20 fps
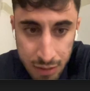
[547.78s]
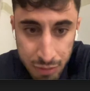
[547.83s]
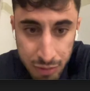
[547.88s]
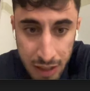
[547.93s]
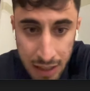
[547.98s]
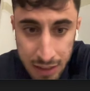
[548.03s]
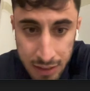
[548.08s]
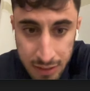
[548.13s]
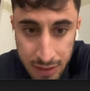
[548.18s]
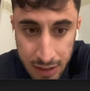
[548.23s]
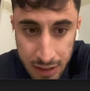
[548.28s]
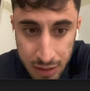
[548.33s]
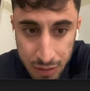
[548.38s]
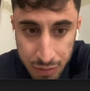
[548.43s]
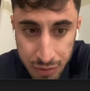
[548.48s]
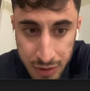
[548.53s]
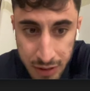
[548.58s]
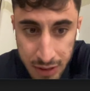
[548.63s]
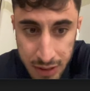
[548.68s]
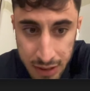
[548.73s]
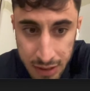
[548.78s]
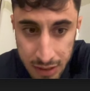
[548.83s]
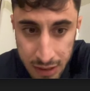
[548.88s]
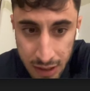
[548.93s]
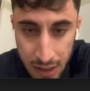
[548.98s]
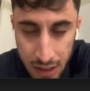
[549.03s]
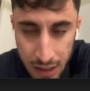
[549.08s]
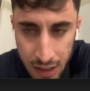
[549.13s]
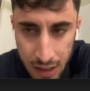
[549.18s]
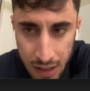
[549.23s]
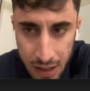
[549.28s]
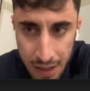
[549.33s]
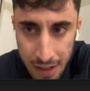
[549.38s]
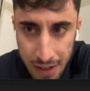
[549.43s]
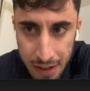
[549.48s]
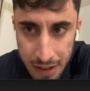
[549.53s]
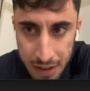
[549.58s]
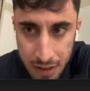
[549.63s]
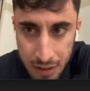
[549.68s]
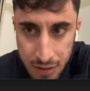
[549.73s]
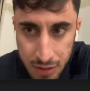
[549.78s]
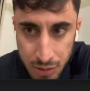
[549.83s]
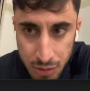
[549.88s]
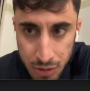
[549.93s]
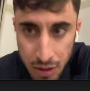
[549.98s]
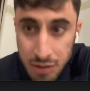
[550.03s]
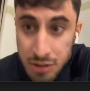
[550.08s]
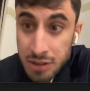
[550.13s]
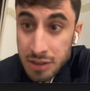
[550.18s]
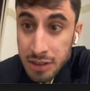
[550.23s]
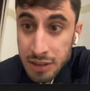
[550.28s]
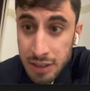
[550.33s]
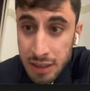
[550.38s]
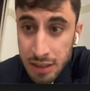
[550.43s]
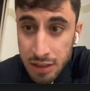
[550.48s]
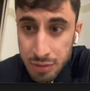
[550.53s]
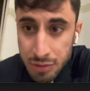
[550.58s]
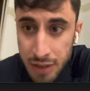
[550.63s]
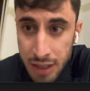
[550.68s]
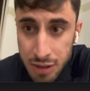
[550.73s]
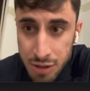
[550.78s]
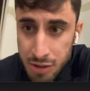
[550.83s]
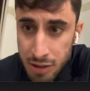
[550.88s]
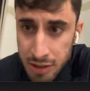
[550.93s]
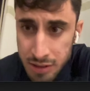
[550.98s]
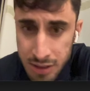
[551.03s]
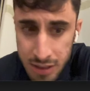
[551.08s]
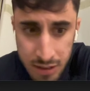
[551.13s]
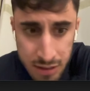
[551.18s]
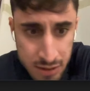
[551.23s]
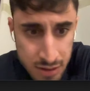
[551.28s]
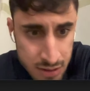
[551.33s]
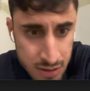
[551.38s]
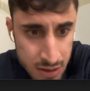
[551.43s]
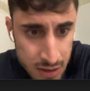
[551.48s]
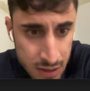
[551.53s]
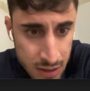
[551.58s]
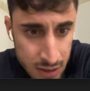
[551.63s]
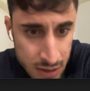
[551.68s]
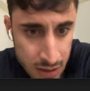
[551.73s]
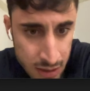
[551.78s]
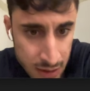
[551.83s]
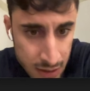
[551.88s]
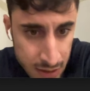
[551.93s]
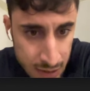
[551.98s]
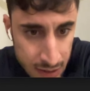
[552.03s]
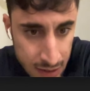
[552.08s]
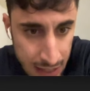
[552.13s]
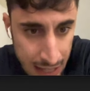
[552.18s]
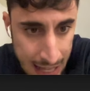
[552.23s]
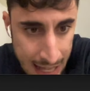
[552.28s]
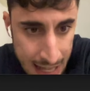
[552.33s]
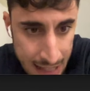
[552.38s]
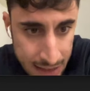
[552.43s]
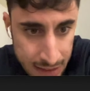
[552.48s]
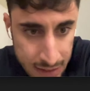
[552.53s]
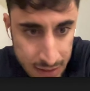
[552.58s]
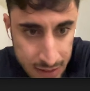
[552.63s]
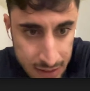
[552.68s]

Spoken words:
valid DNFT? So does the DNFT actually exist? And